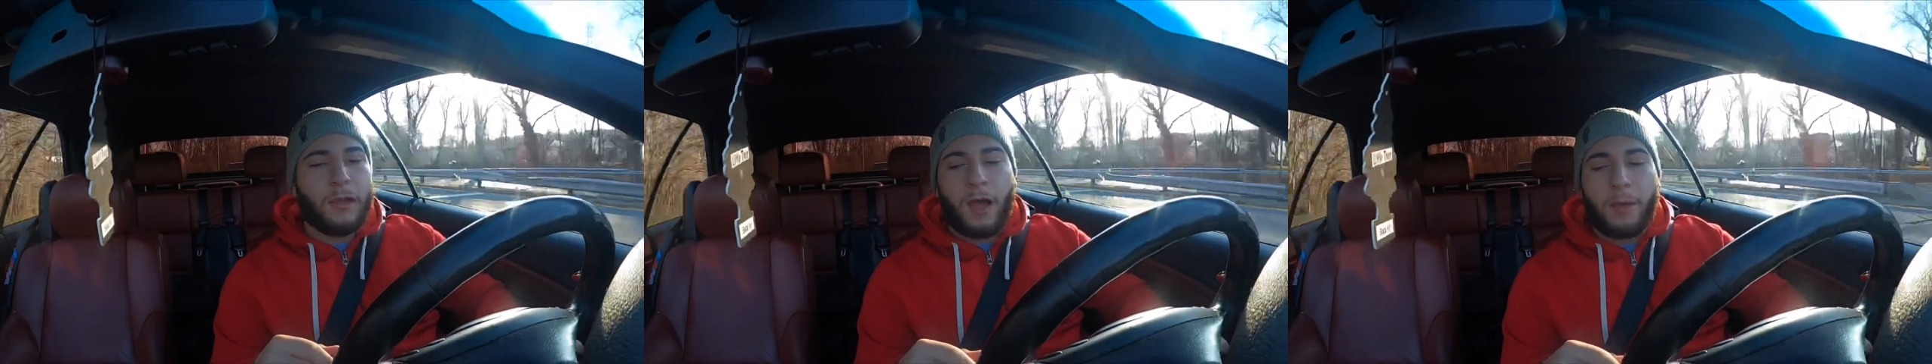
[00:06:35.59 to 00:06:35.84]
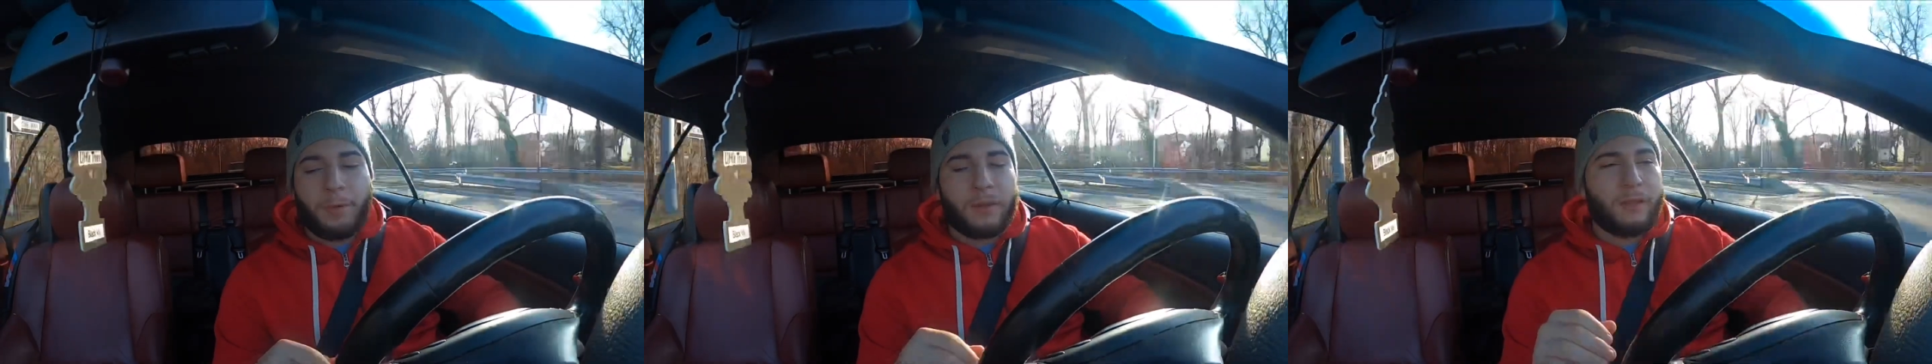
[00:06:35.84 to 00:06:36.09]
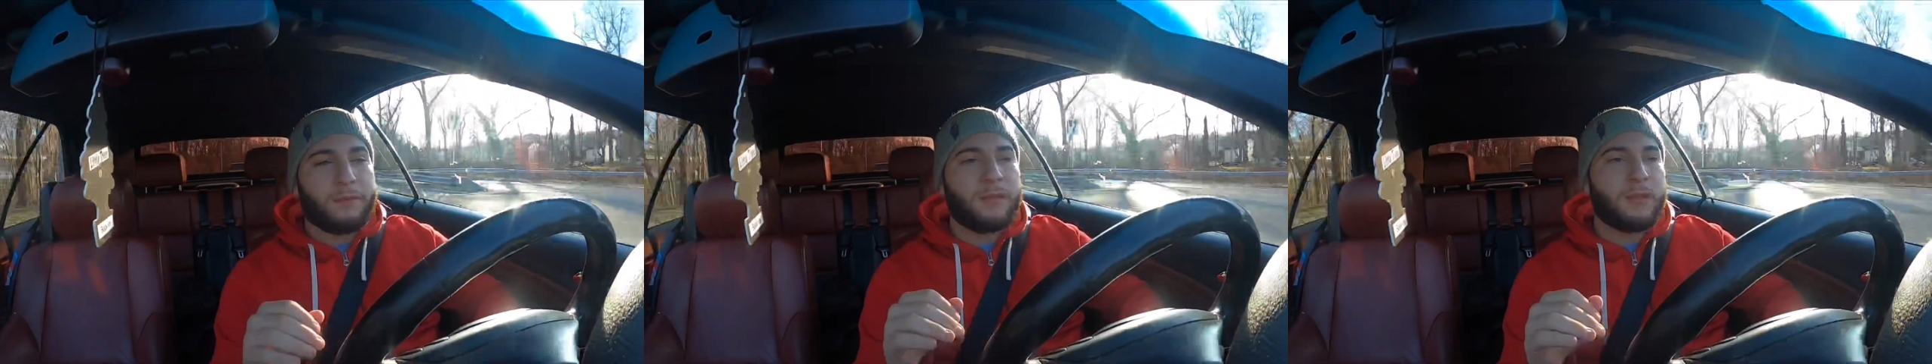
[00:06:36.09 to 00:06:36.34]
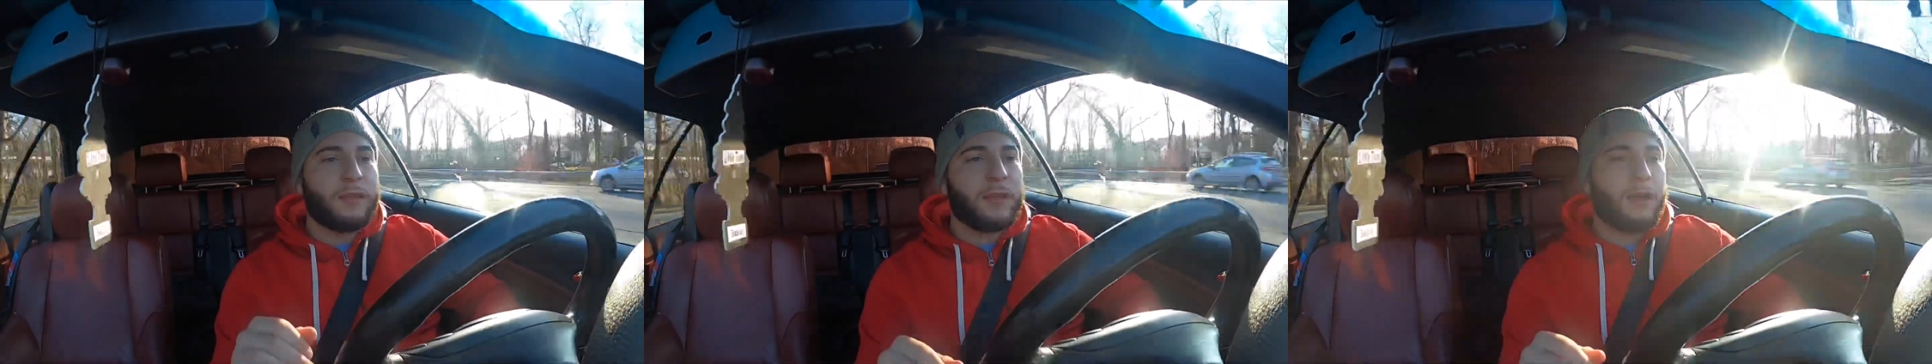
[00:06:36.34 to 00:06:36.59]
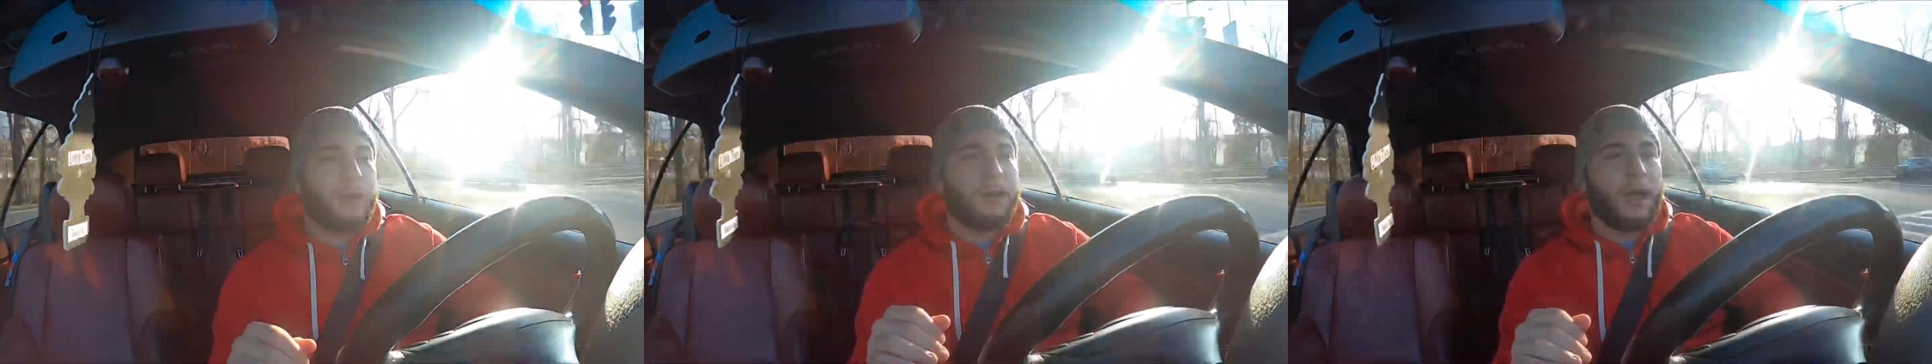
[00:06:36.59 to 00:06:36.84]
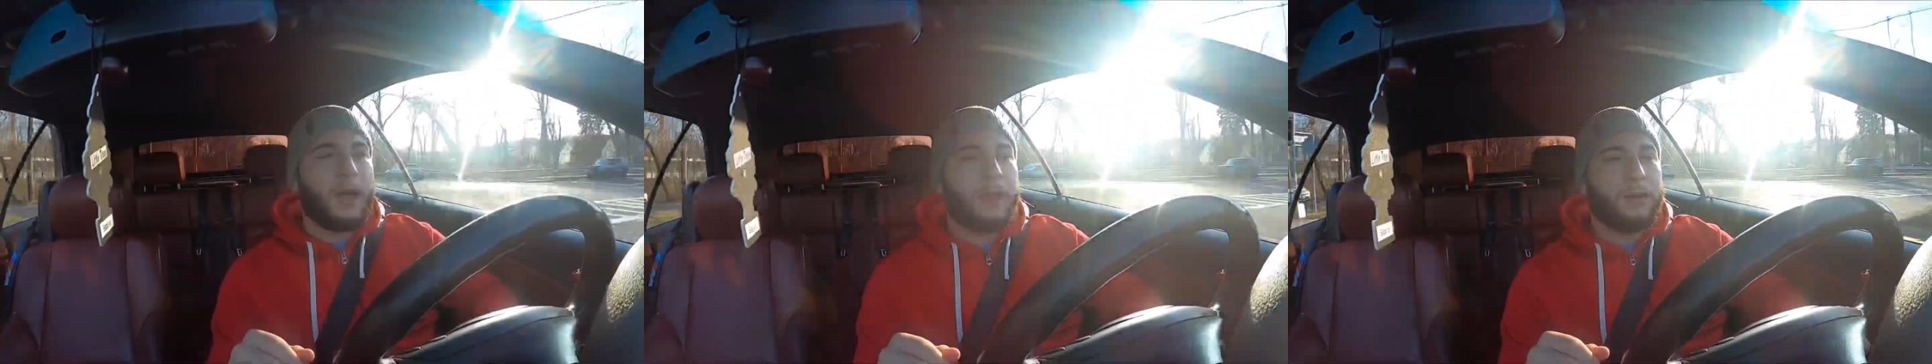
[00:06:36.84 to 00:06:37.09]
I believe the
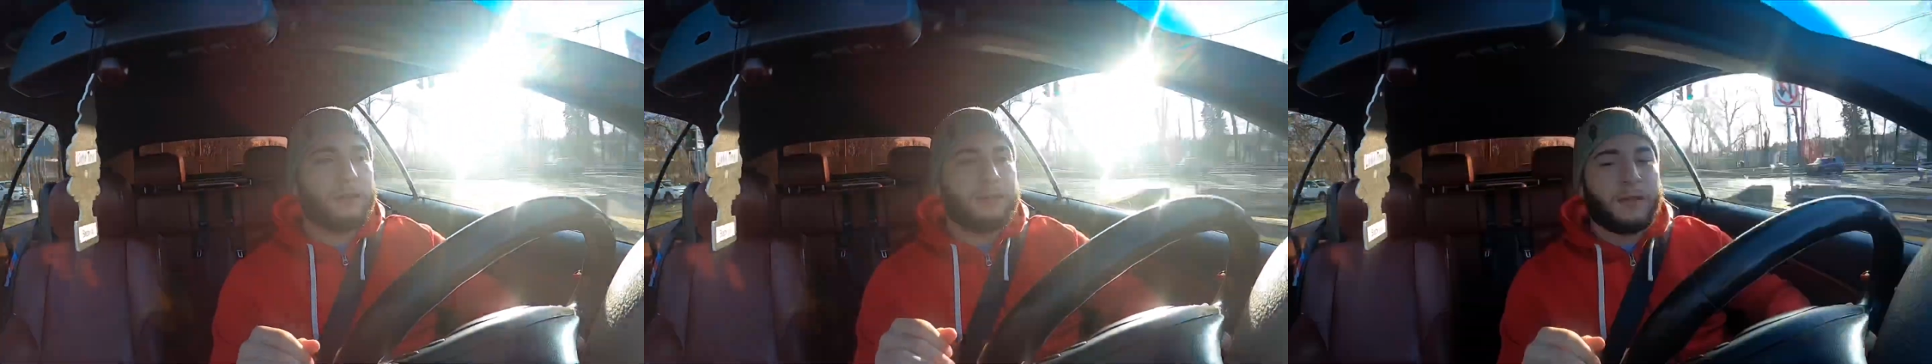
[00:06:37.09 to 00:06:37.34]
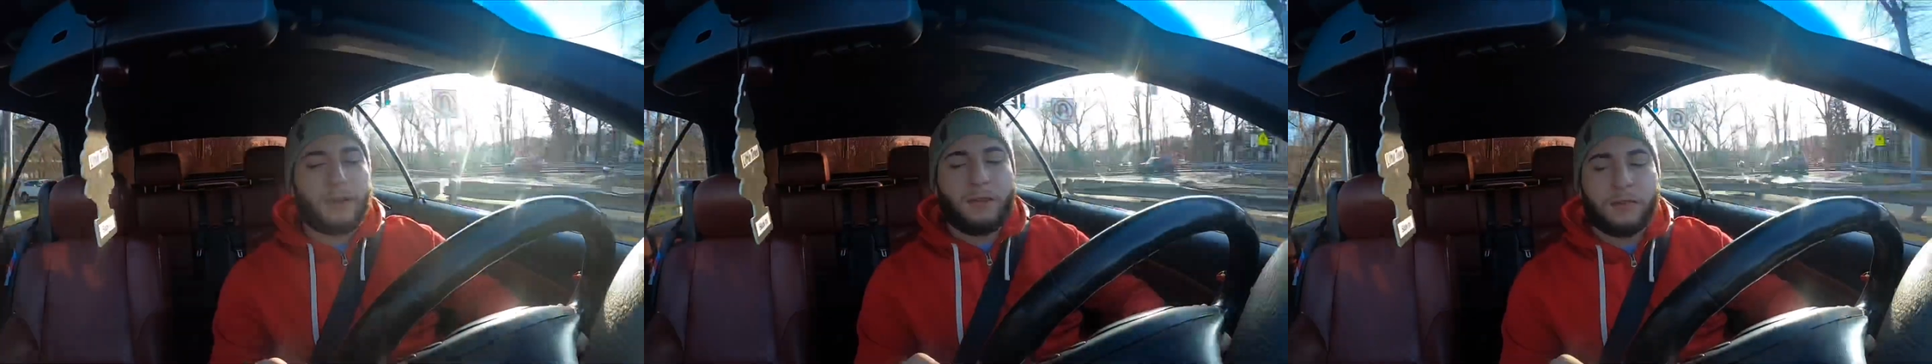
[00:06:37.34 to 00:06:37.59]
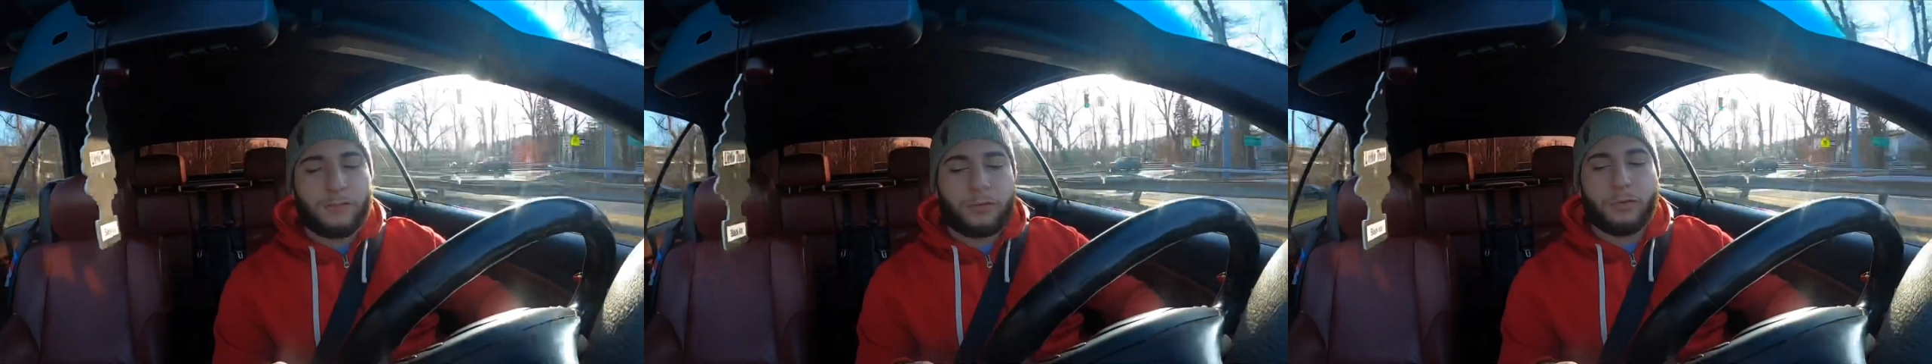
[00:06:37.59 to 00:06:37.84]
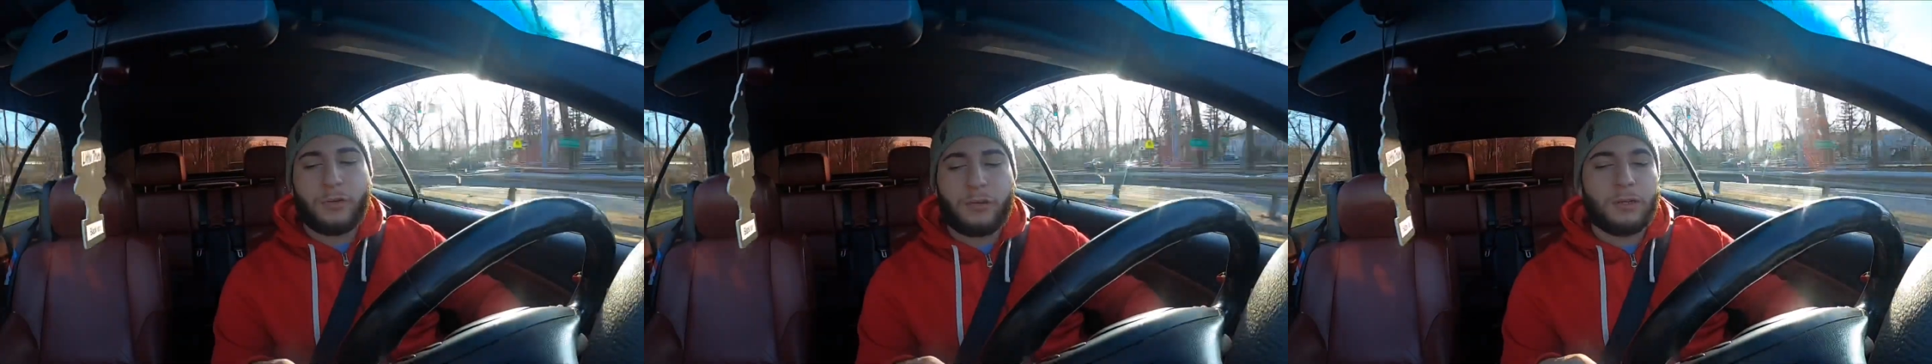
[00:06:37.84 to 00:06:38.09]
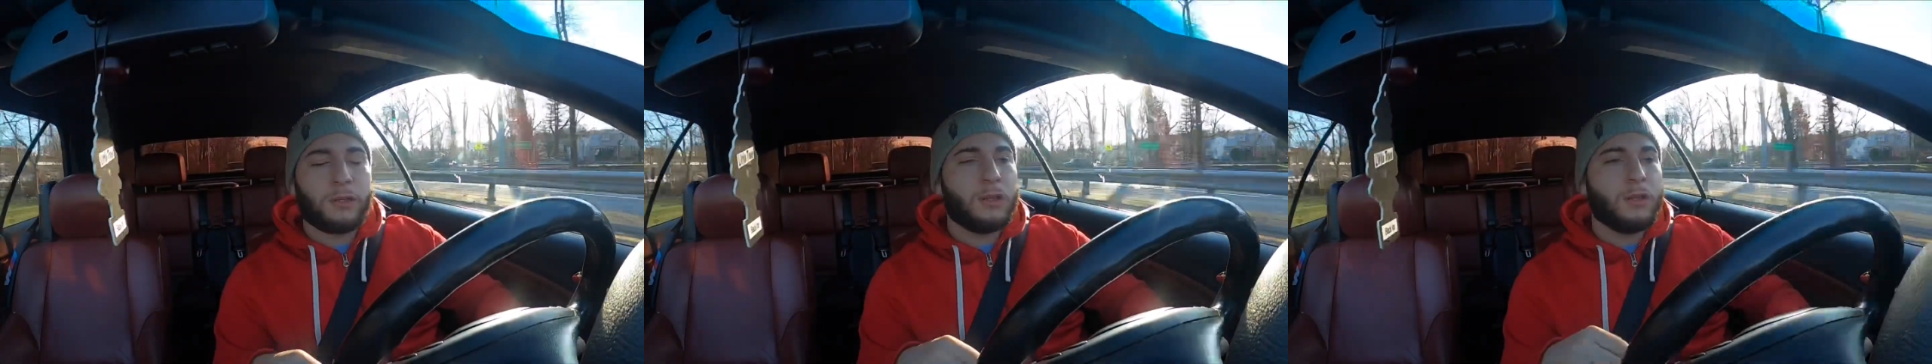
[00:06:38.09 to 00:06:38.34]
9 or 10 inch screen.